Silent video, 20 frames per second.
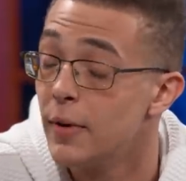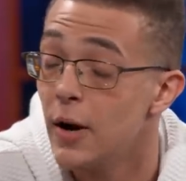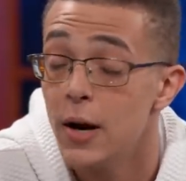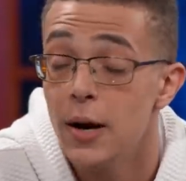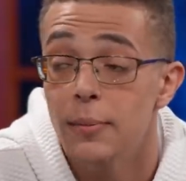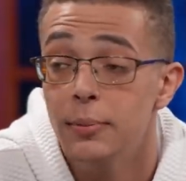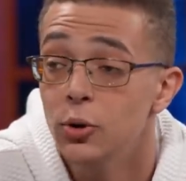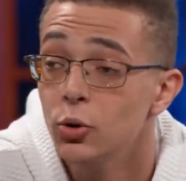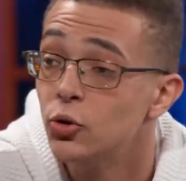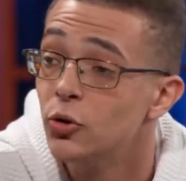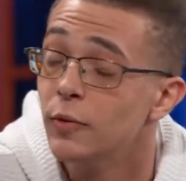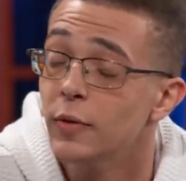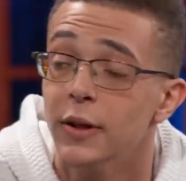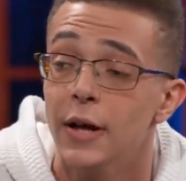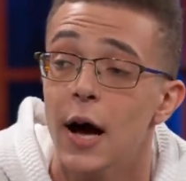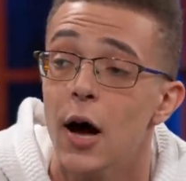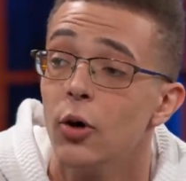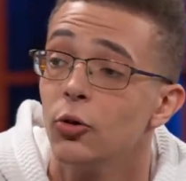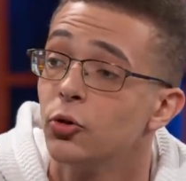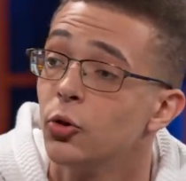very abusive in
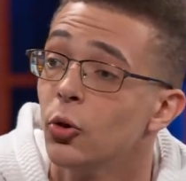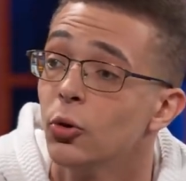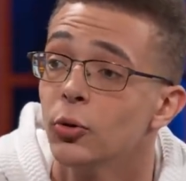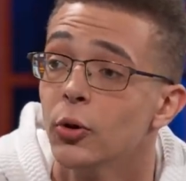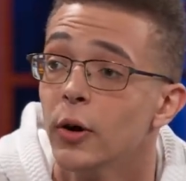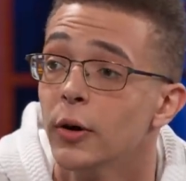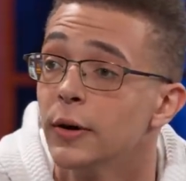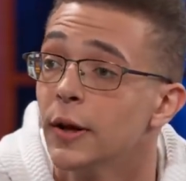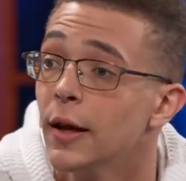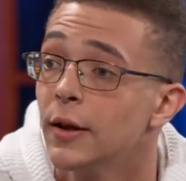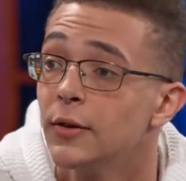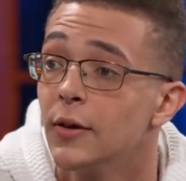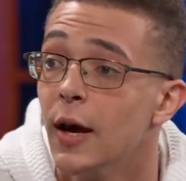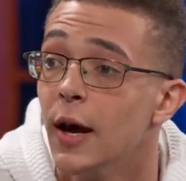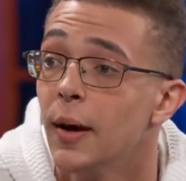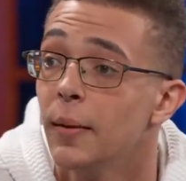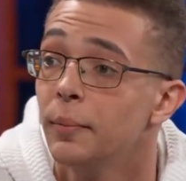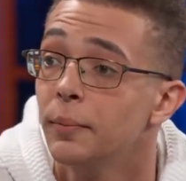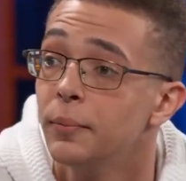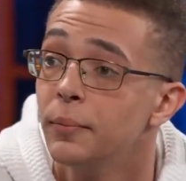the household during that time.
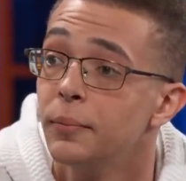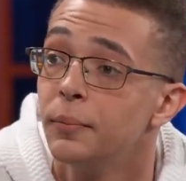And you